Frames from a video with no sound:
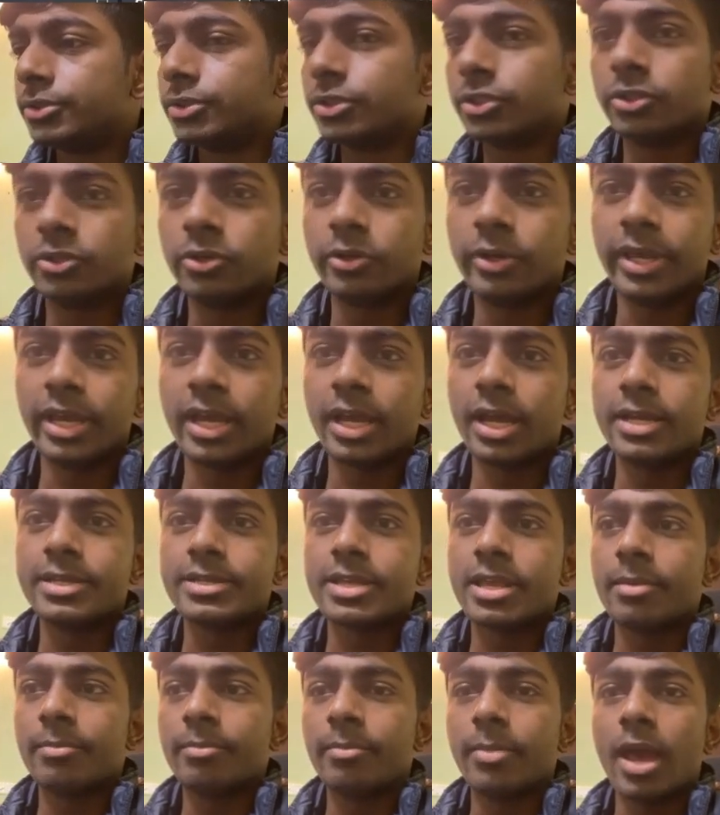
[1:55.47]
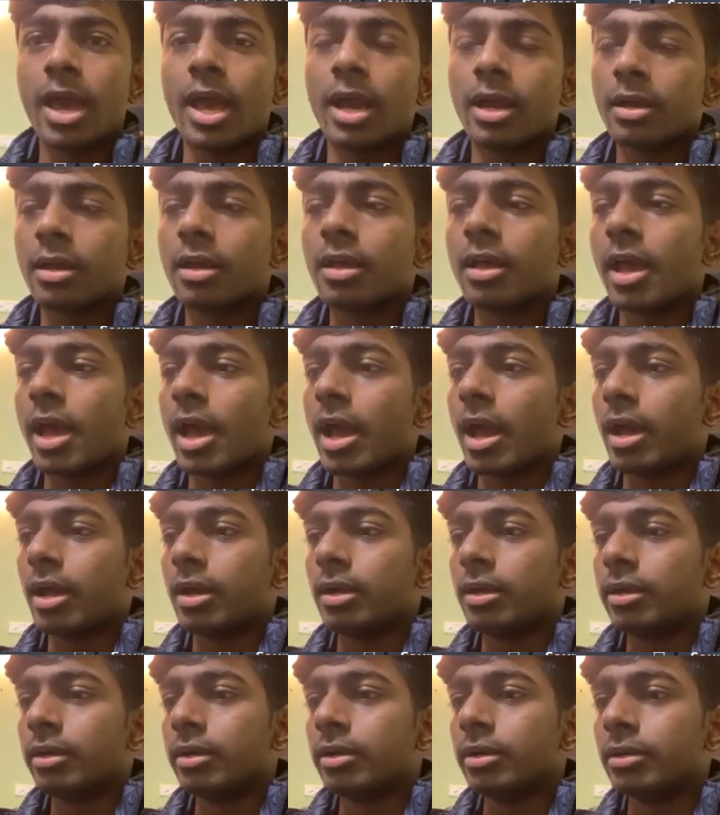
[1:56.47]
So hey guys, I'm back,
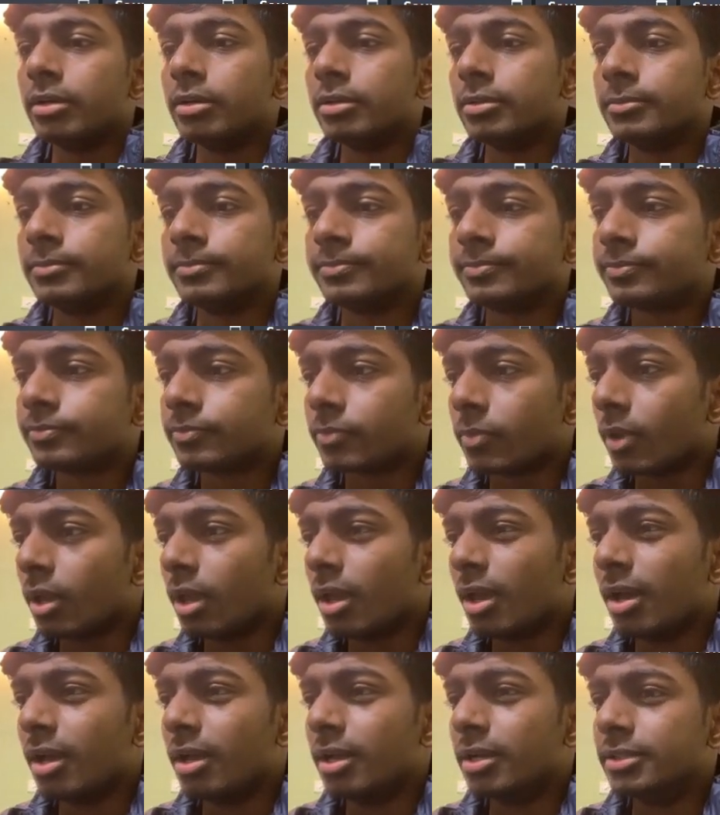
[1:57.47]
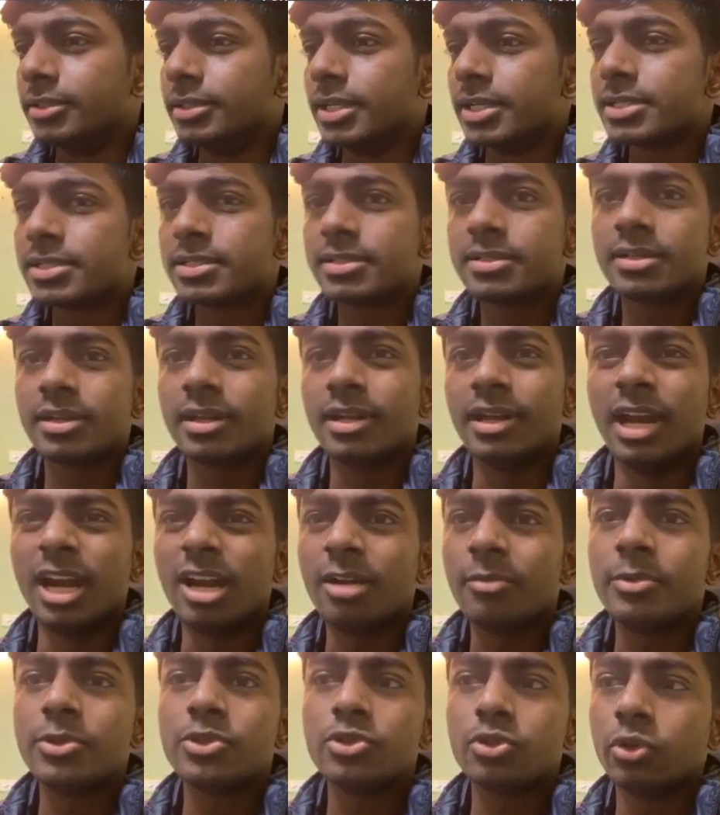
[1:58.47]
and just
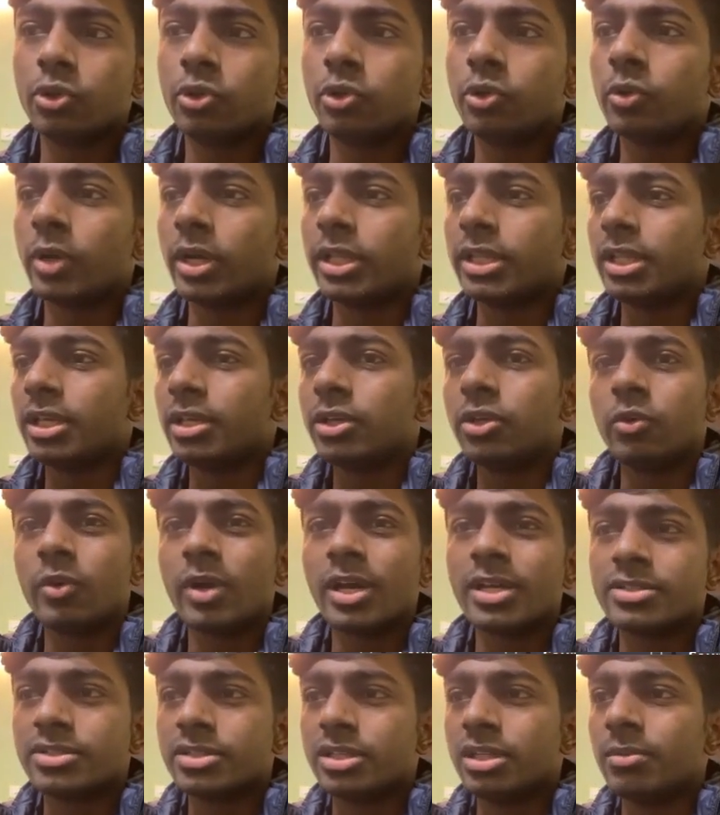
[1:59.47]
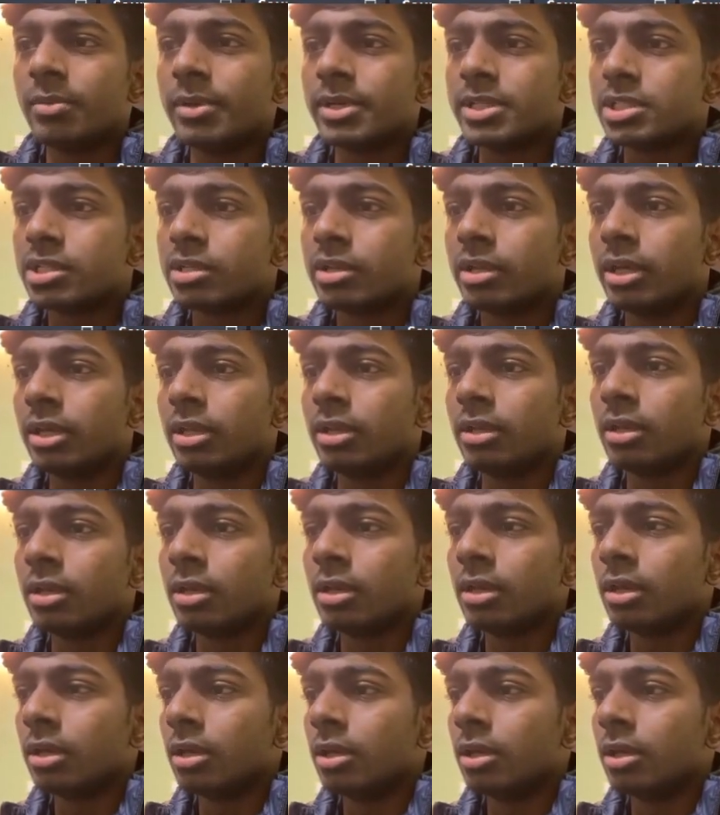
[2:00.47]
let me show you. I think you can see my screen.